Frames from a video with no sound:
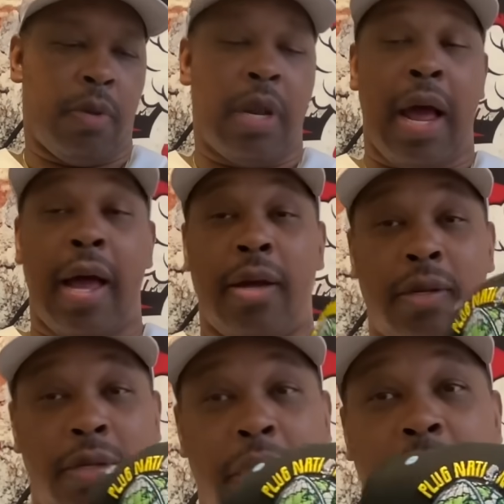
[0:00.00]
Nah,
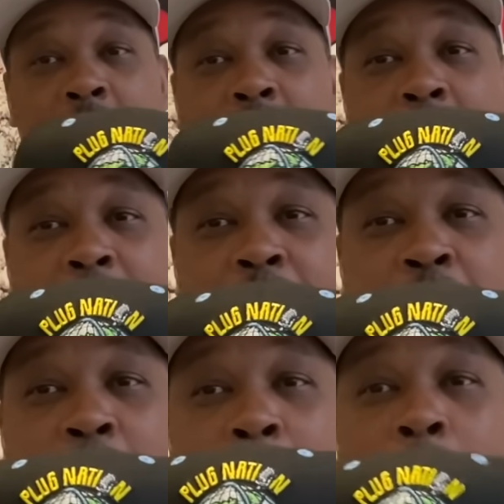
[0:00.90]
this here,
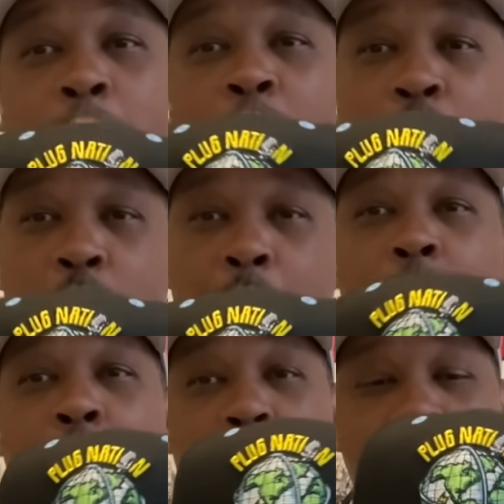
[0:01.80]
I'm,
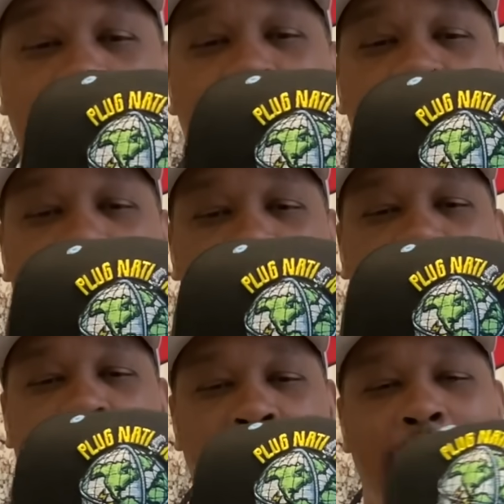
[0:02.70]
I'm rocking with
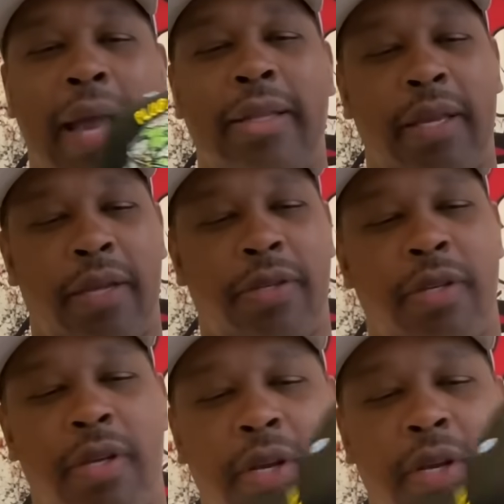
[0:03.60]
this. I like this.